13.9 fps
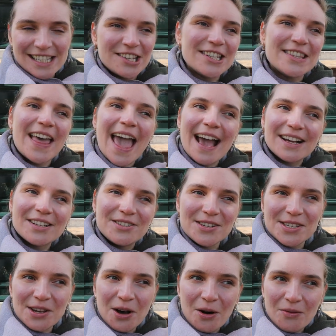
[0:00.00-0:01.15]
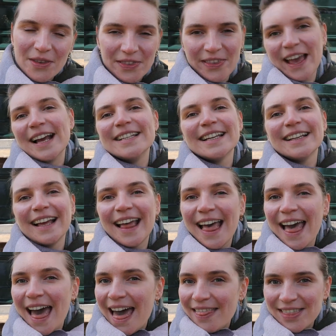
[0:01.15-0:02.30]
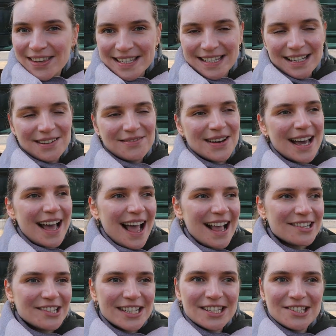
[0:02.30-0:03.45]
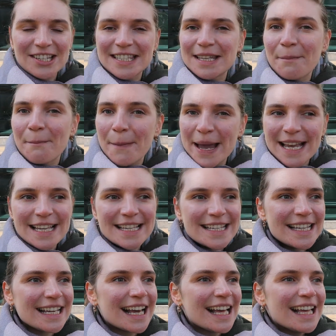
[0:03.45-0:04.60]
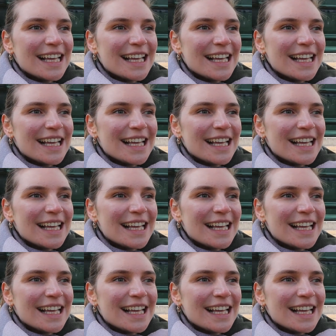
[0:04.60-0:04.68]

She's the actress of the theater and the cinema and she's just amazing